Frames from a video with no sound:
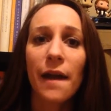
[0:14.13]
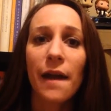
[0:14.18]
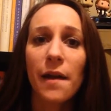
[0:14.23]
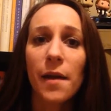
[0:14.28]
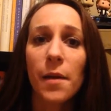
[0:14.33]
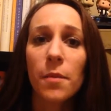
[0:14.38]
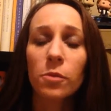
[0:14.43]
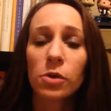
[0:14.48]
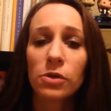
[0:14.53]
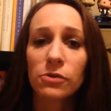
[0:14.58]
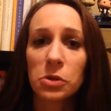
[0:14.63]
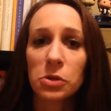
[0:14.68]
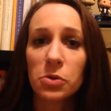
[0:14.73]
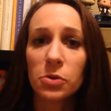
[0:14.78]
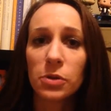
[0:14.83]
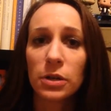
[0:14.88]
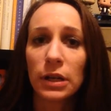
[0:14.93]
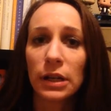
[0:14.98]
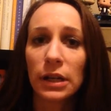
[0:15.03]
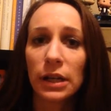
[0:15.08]
am
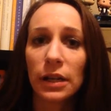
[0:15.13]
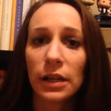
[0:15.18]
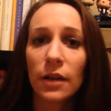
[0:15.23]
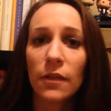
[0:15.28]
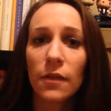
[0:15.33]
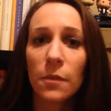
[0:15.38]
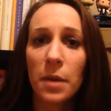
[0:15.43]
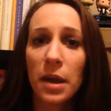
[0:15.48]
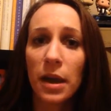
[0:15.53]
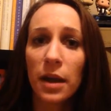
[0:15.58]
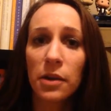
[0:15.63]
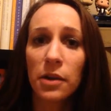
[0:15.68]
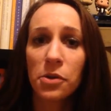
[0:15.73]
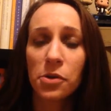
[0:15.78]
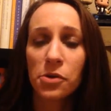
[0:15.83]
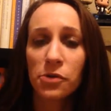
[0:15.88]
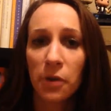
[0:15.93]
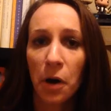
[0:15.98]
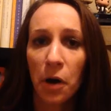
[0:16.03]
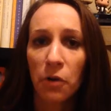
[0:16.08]
reviewing The Man
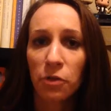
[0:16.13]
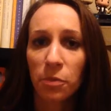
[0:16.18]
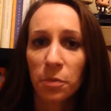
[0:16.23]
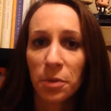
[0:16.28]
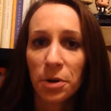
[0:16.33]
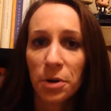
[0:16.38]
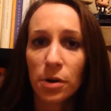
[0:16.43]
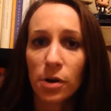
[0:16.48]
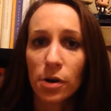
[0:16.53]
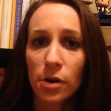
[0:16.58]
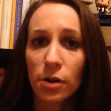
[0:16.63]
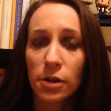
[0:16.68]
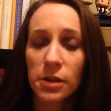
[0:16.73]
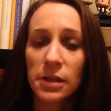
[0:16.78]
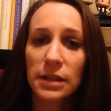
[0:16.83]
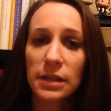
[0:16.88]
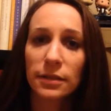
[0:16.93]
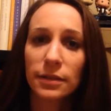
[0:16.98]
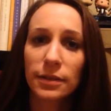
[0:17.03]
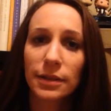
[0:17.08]
Who Fell from
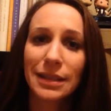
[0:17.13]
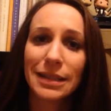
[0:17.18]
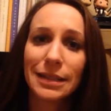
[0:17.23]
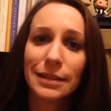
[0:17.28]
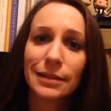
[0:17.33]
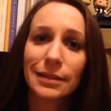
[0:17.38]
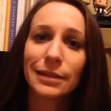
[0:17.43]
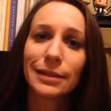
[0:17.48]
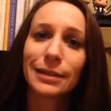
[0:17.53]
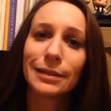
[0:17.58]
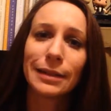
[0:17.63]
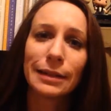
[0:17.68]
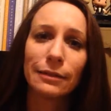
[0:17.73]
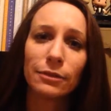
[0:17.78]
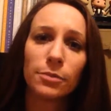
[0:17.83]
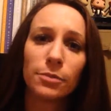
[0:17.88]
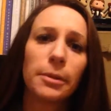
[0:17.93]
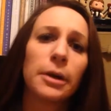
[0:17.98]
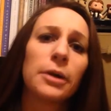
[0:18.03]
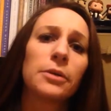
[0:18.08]
Earth since
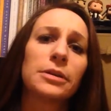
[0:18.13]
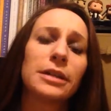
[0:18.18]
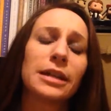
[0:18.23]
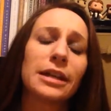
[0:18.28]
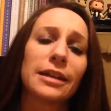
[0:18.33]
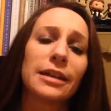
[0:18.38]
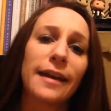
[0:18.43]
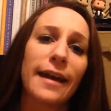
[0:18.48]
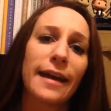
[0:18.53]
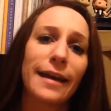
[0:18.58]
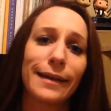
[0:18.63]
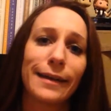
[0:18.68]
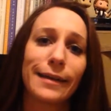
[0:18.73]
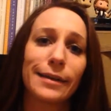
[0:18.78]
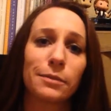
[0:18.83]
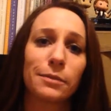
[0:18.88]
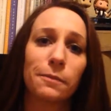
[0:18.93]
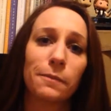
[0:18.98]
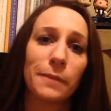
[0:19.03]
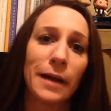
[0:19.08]
David Bowie
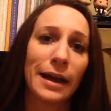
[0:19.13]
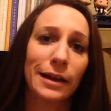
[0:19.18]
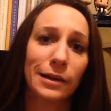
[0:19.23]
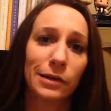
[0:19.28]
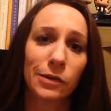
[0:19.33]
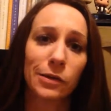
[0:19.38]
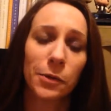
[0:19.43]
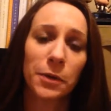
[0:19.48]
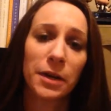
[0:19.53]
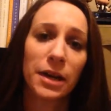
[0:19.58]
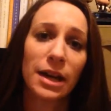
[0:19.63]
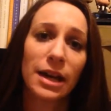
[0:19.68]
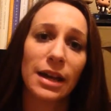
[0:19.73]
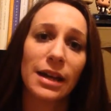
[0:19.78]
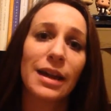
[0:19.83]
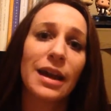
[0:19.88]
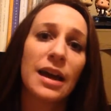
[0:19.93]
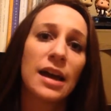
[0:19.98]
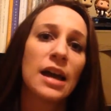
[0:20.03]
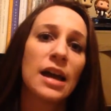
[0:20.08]
has passed
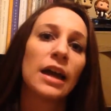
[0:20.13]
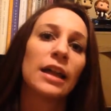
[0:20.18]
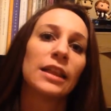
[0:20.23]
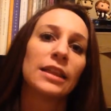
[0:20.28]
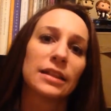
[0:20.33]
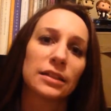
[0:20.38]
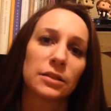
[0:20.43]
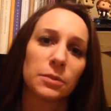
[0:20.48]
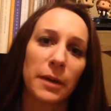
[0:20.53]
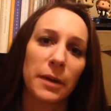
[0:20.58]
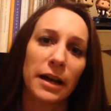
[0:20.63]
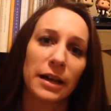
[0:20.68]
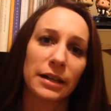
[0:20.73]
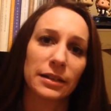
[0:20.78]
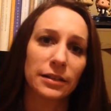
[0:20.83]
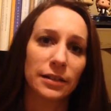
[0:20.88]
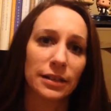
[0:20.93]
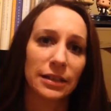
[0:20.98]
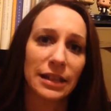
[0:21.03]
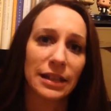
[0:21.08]
away this
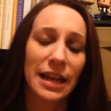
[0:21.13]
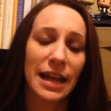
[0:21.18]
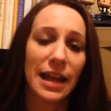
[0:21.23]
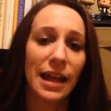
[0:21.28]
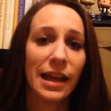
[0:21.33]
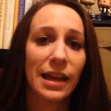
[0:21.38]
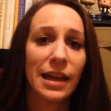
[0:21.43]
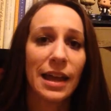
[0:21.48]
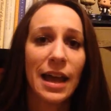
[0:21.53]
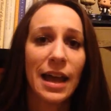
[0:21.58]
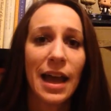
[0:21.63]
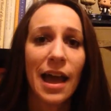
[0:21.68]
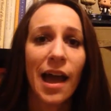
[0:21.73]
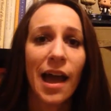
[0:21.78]
past Sunday.